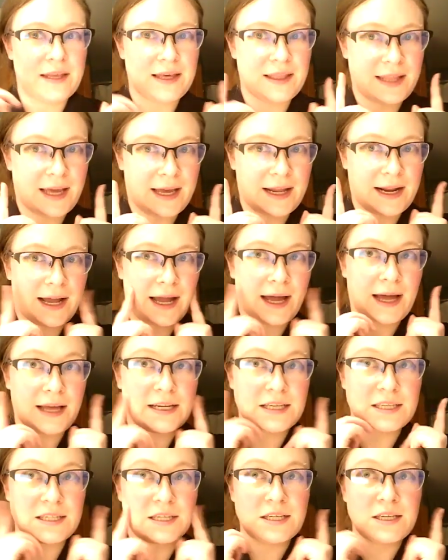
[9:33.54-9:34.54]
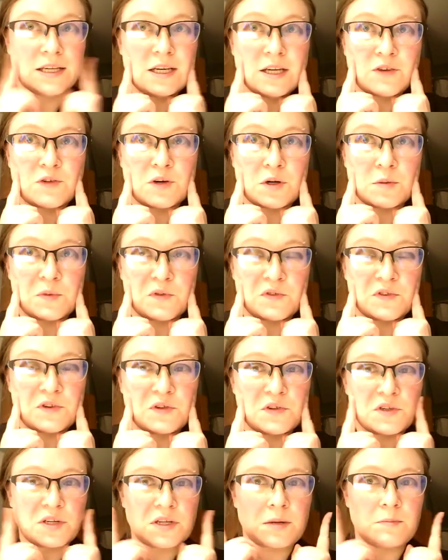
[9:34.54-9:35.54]
then that added
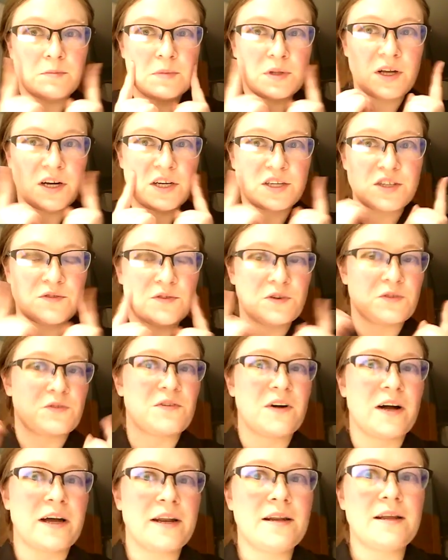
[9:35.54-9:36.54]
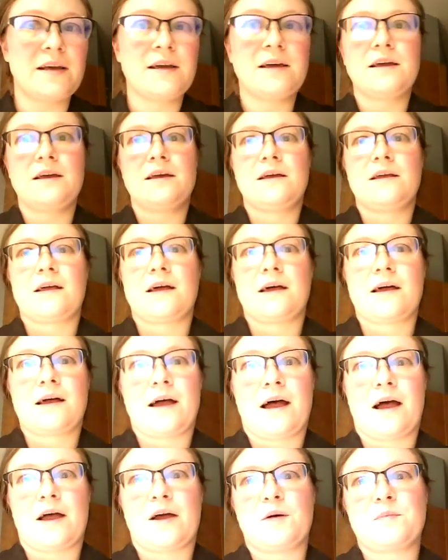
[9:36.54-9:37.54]
Chromafusion blush for fun.
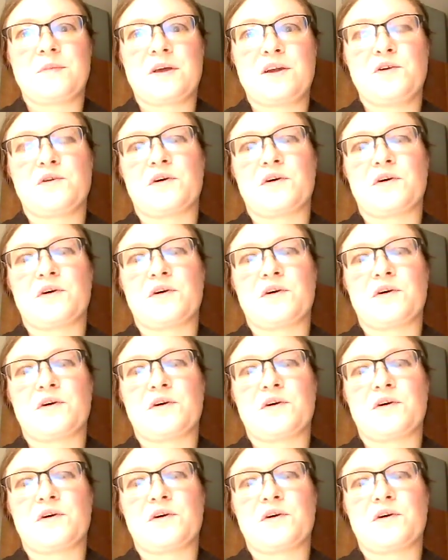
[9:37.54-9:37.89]
I hope that you